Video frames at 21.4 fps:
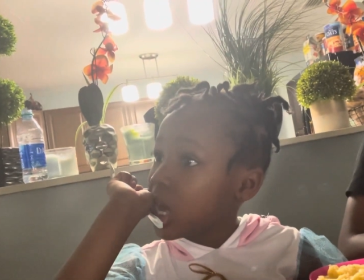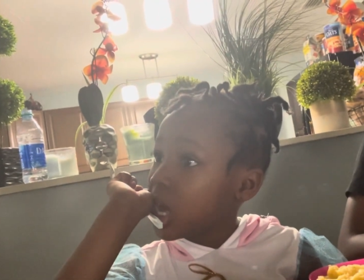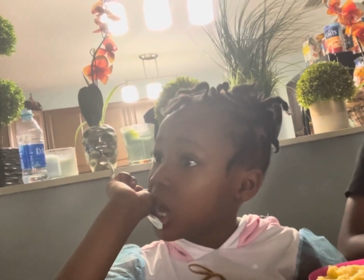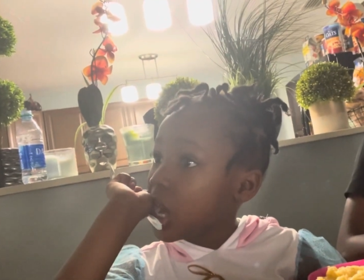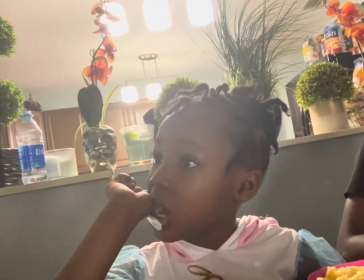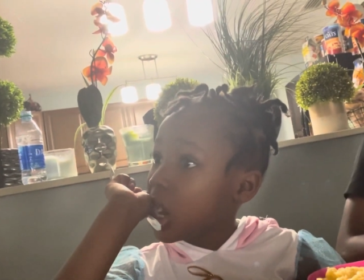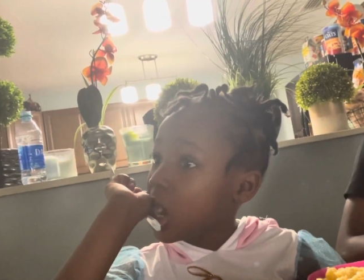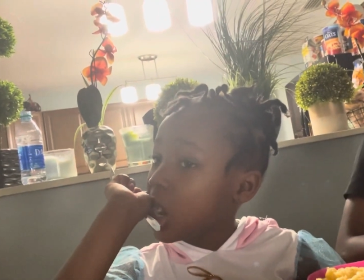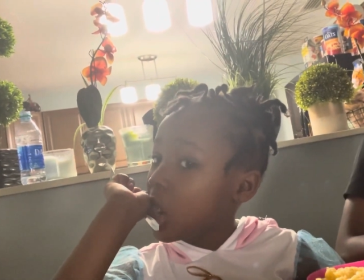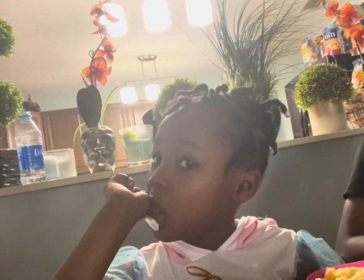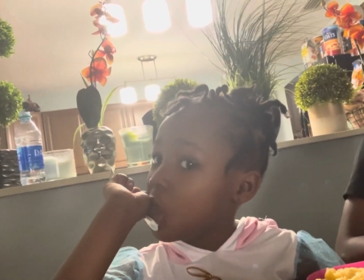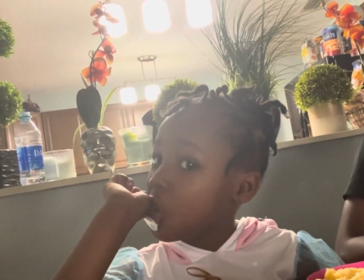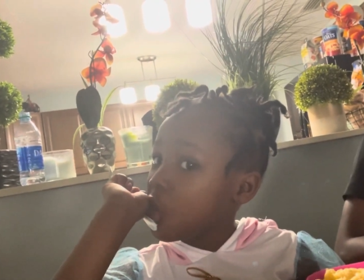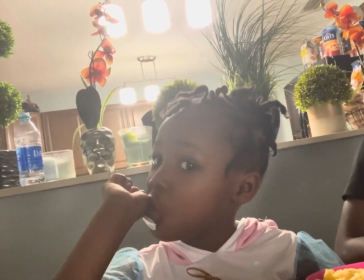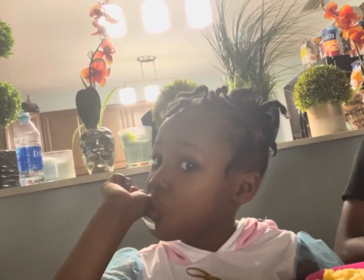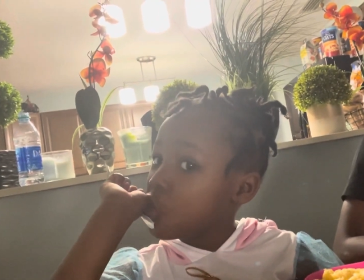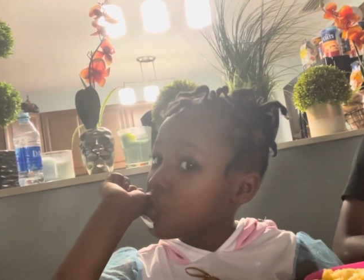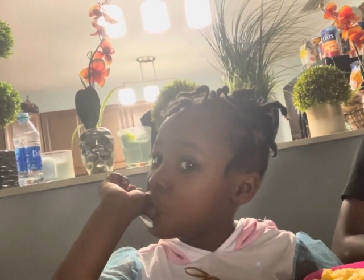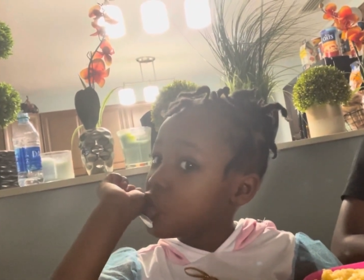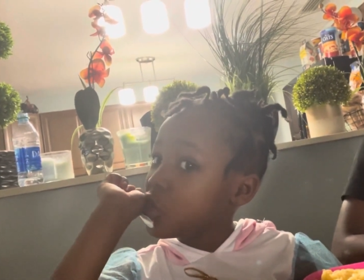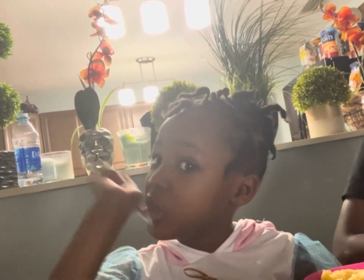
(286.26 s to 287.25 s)
Oh,
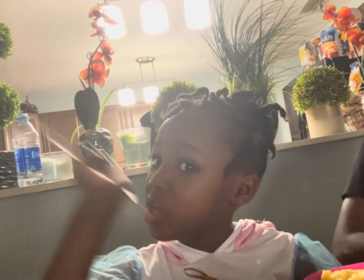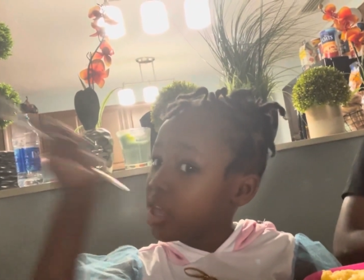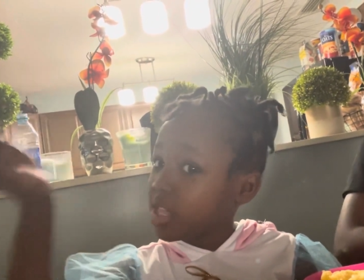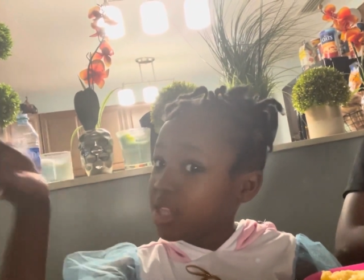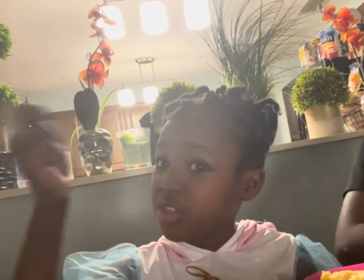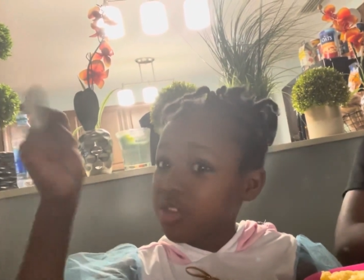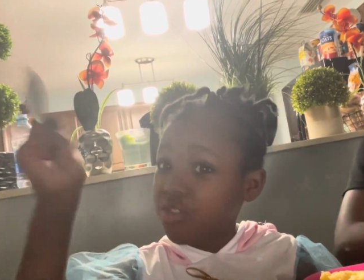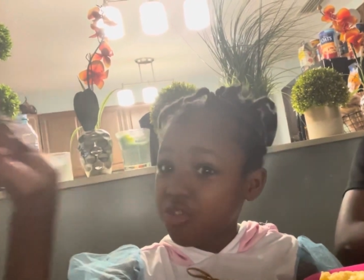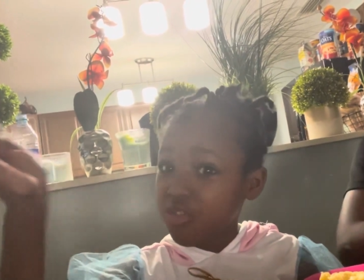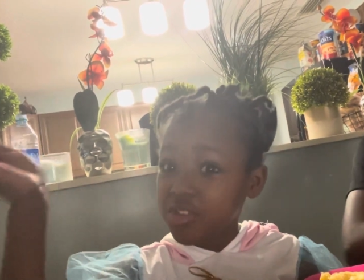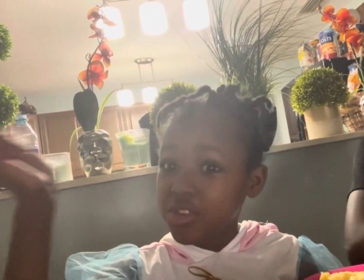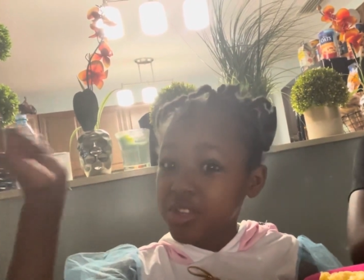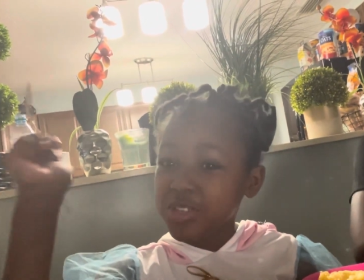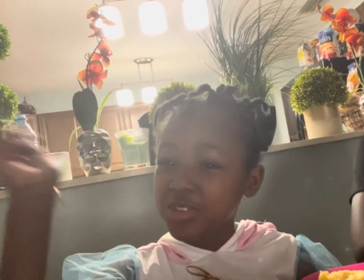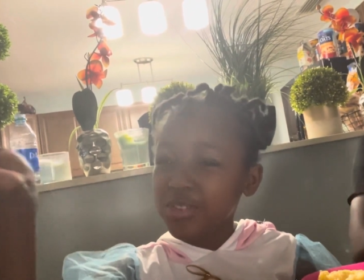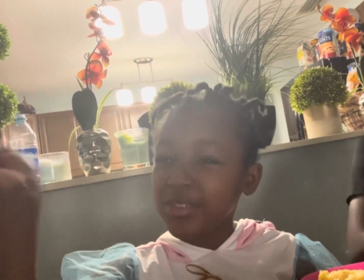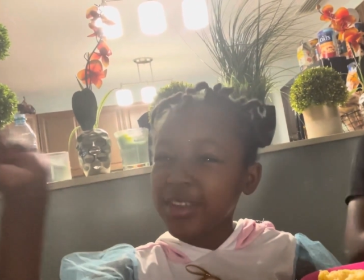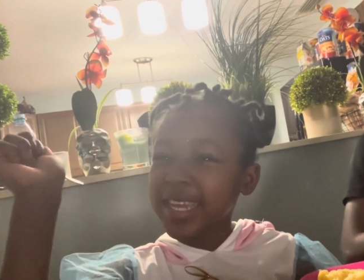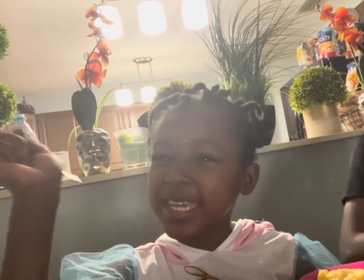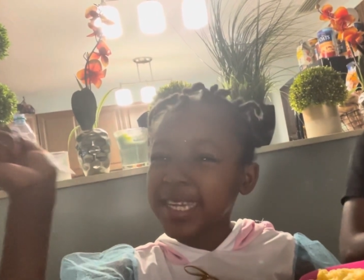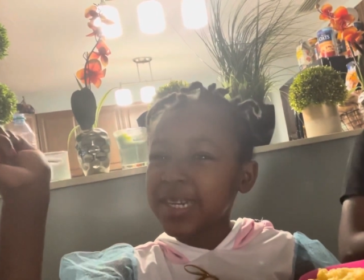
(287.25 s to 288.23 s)
in the
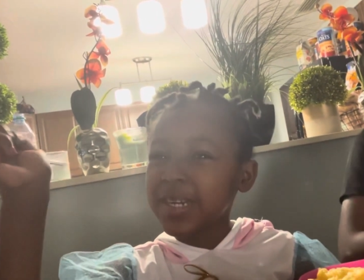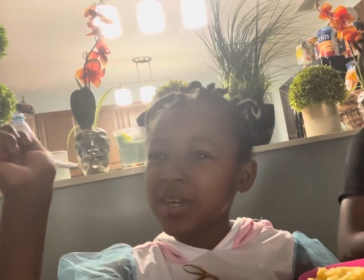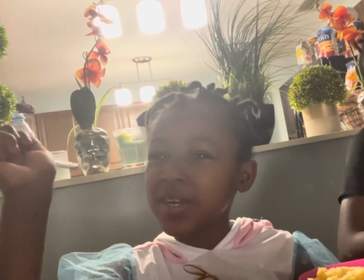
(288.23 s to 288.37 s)
refrigerator?